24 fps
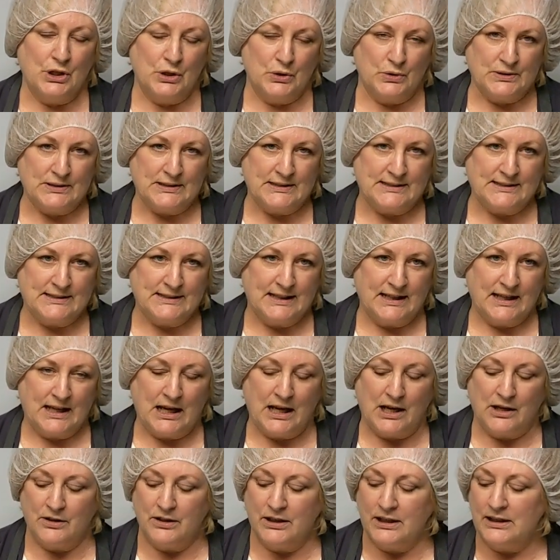notes.
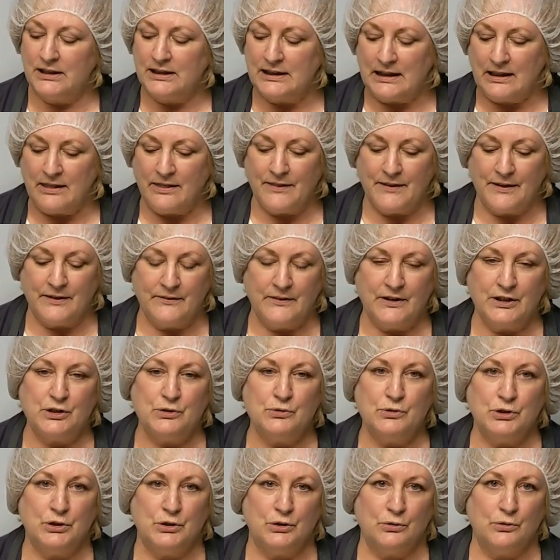Any little thing that
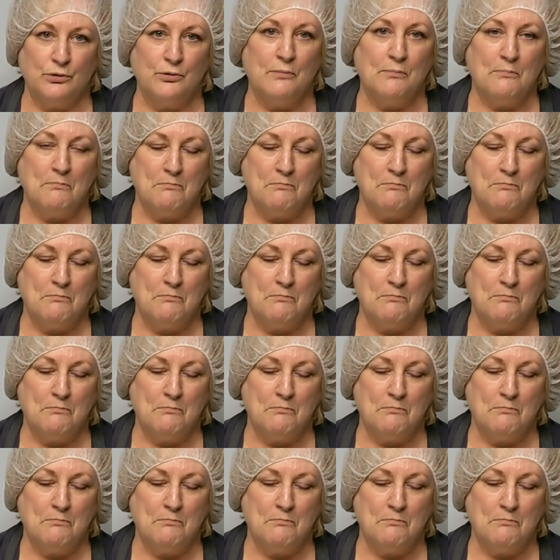you do,